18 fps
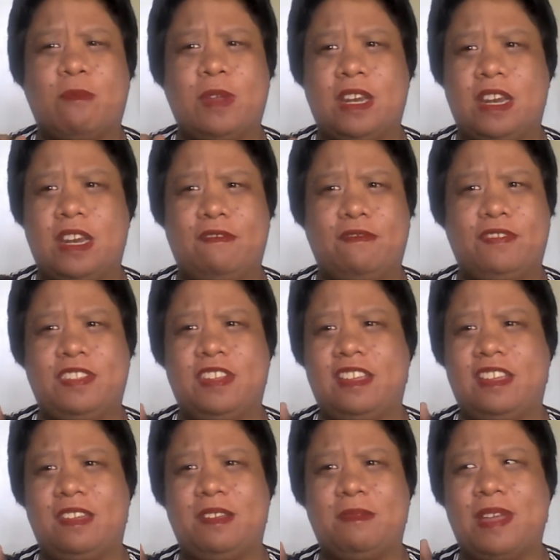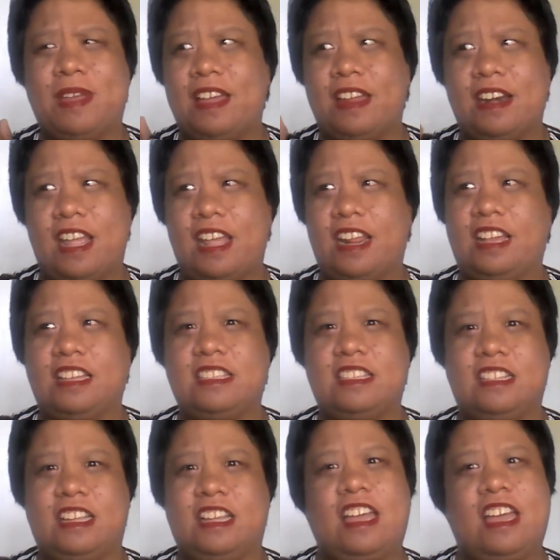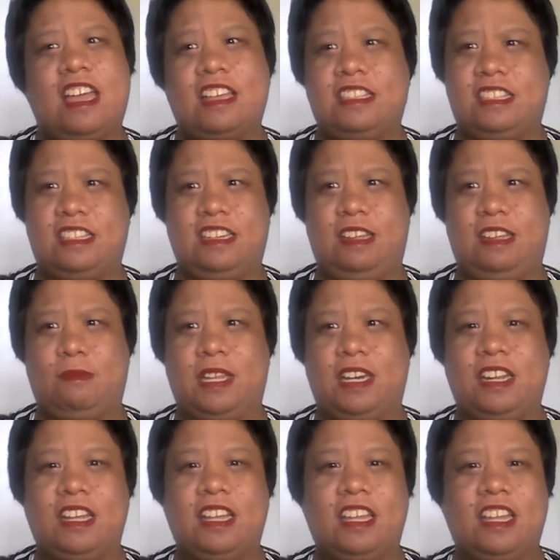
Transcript: we loved him on NXT as the Demon.